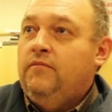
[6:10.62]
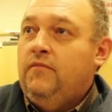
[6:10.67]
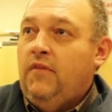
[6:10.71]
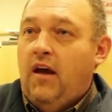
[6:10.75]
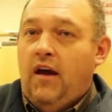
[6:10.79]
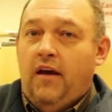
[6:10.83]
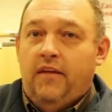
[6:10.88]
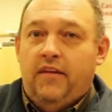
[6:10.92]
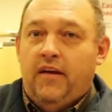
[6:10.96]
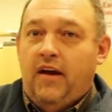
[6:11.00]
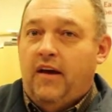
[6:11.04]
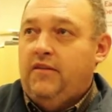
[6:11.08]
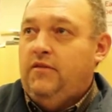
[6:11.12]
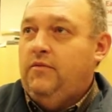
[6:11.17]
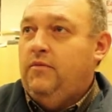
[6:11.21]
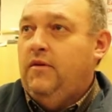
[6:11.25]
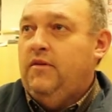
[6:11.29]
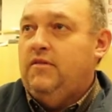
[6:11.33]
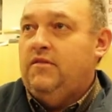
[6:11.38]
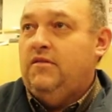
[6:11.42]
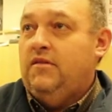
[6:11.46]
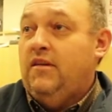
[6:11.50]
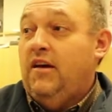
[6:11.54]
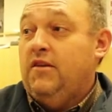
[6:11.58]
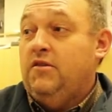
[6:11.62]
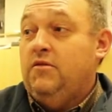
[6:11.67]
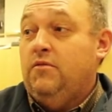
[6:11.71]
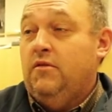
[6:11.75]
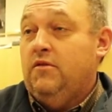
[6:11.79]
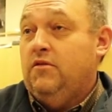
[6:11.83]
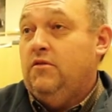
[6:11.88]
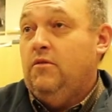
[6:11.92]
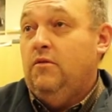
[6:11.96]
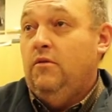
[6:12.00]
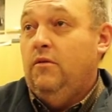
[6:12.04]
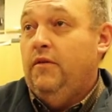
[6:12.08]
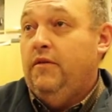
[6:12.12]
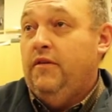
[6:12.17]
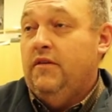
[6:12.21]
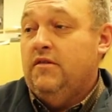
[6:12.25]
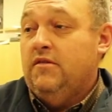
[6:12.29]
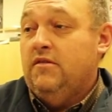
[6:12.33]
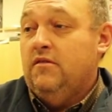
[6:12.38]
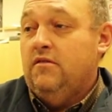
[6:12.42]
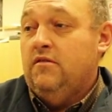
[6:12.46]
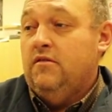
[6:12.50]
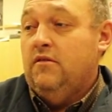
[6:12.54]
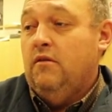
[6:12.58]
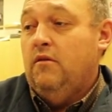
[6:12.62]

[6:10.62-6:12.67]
Yeah, that's what's cool with this, and so